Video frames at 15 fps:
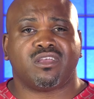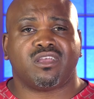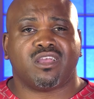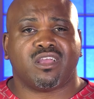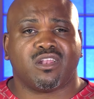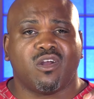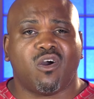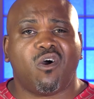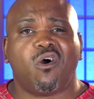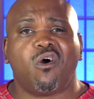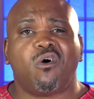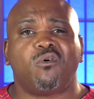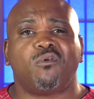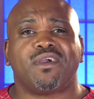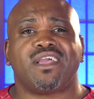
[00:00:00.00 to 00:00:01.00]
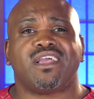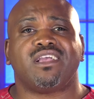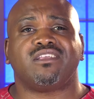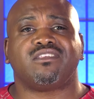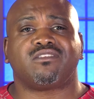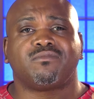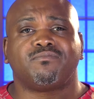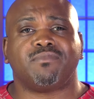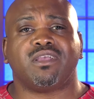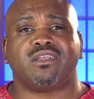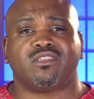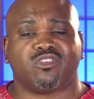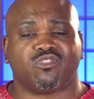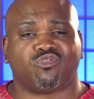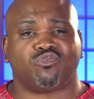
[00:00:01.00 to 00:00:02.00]
And always
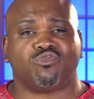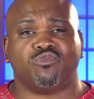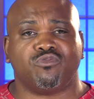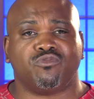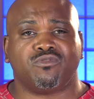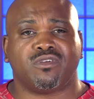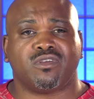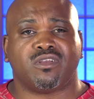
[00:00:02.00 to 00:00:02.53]
speak the truth,